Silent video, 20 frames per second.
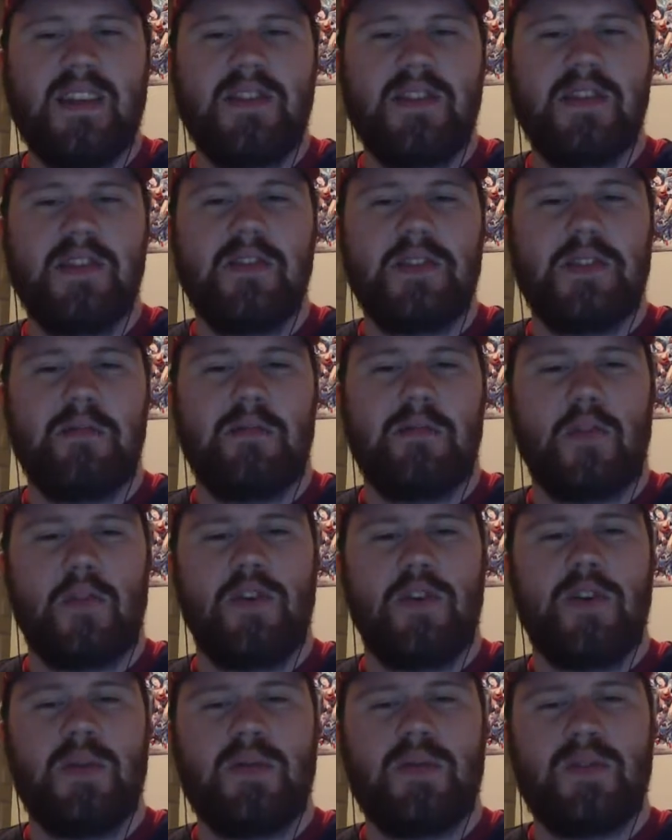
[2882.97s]
still has to
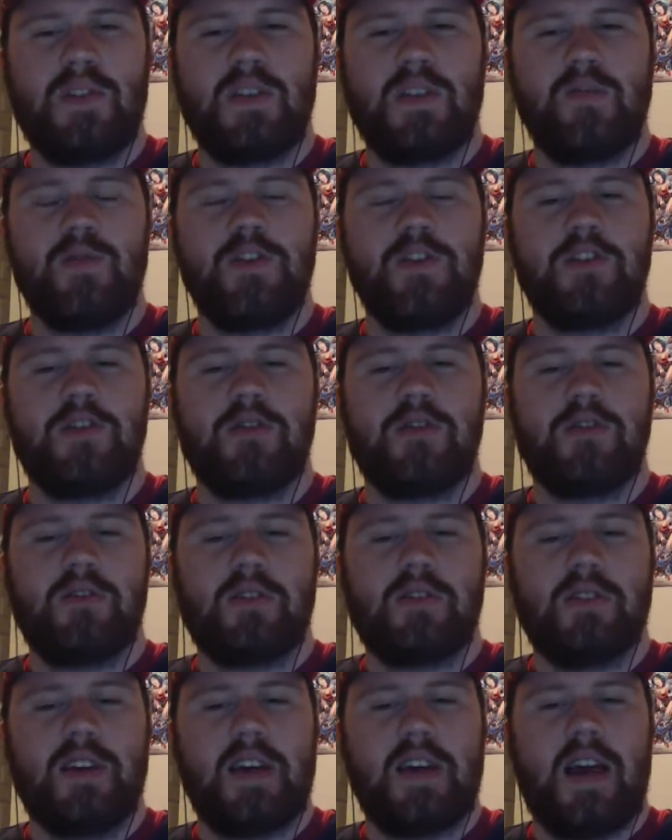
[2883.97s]
murder him for some reason.
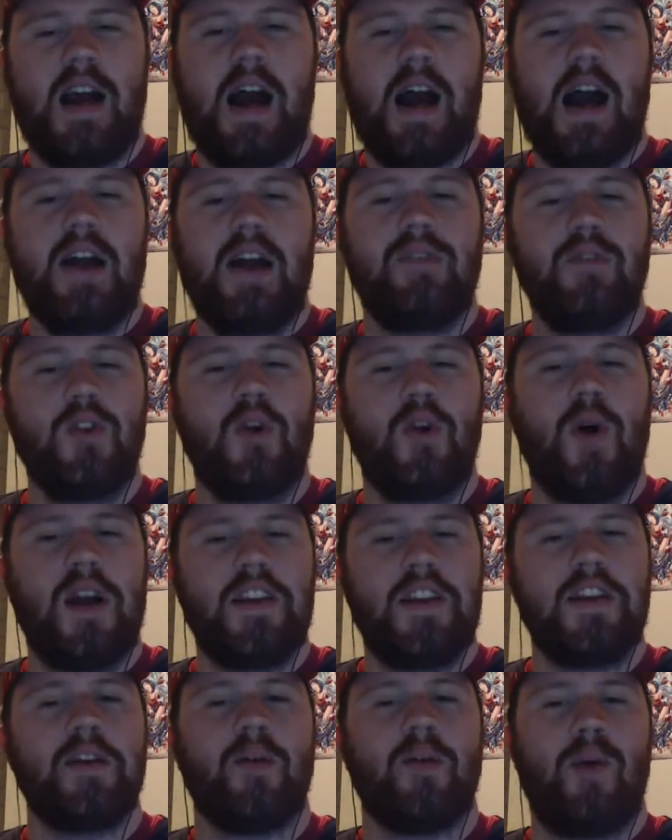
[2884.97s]
Like, I have no
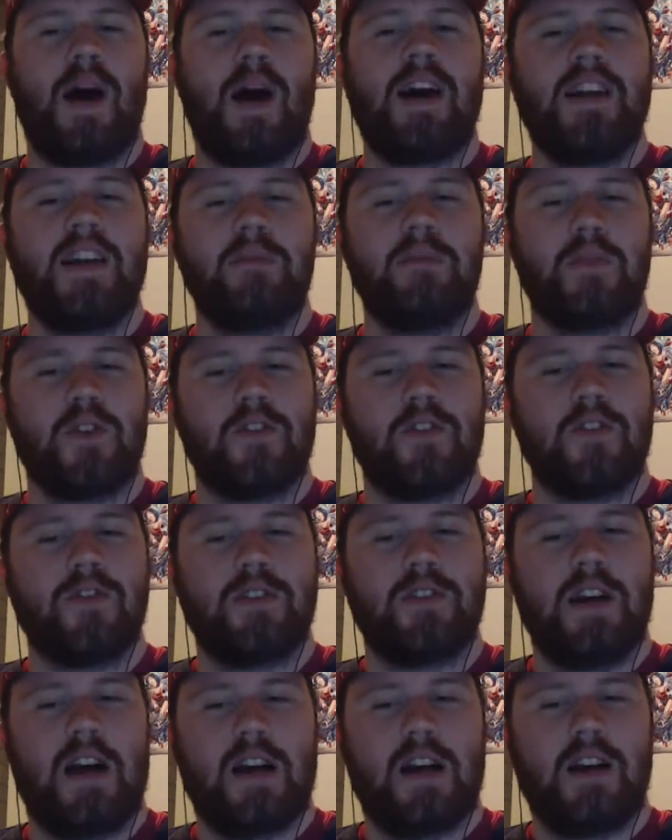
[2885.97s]
idea why he
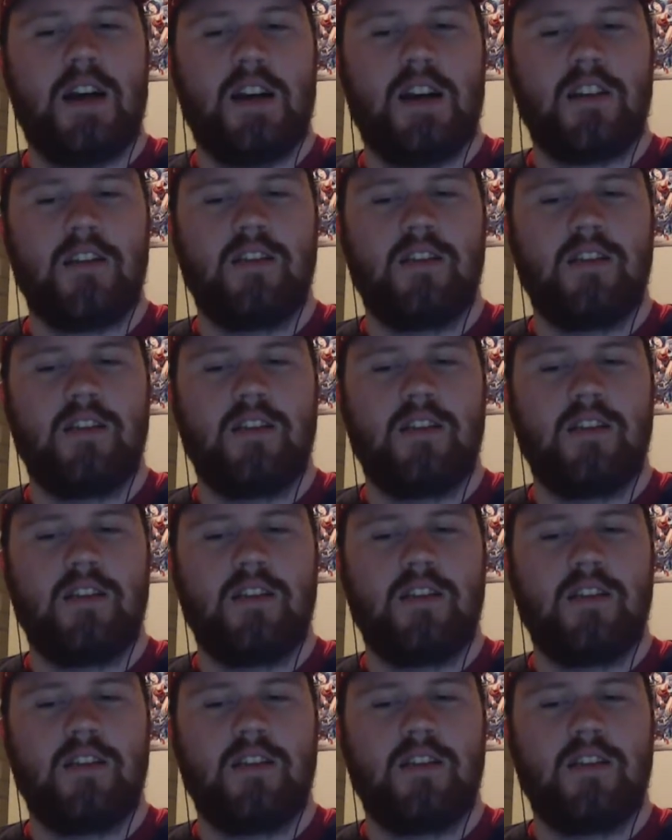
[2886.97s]
murdered Doc Ock.